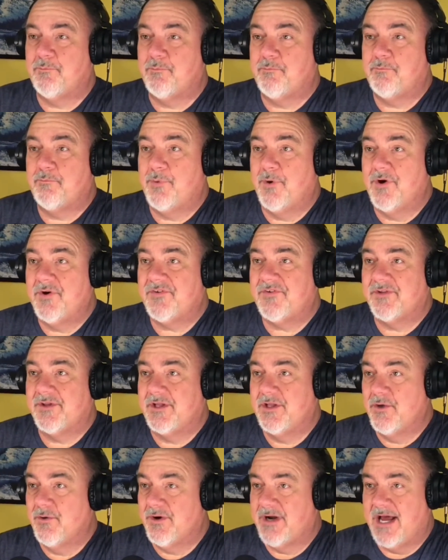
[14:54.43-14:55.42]
Personally,
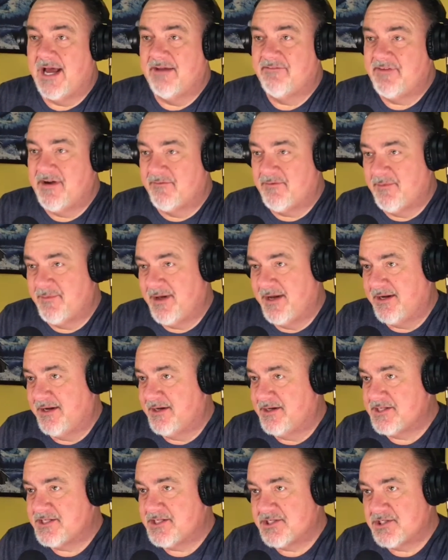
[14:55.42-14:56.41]
you and I have never been
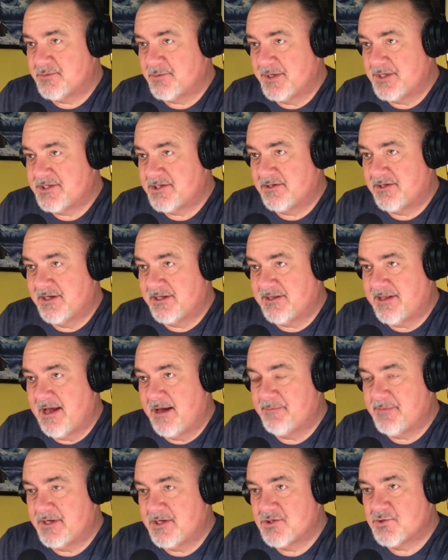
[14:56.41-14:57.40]
in a situation like
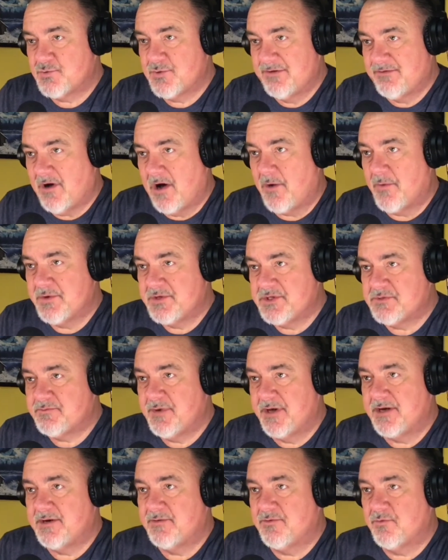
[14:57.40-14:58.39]
that because we've always
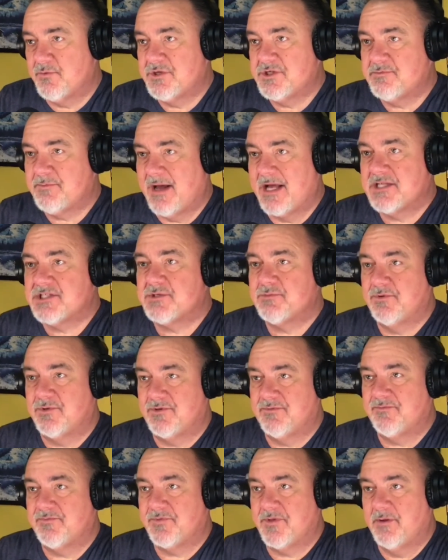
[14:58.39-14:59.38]
been
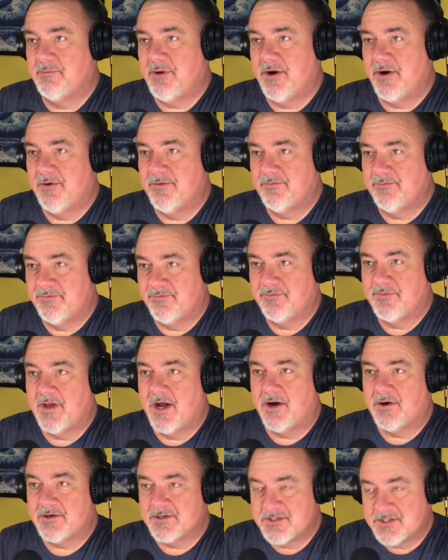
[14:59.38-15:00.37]
responsible about
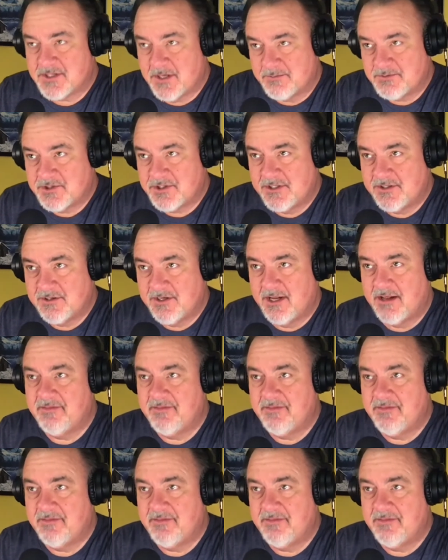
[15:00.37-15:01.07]
our consumption and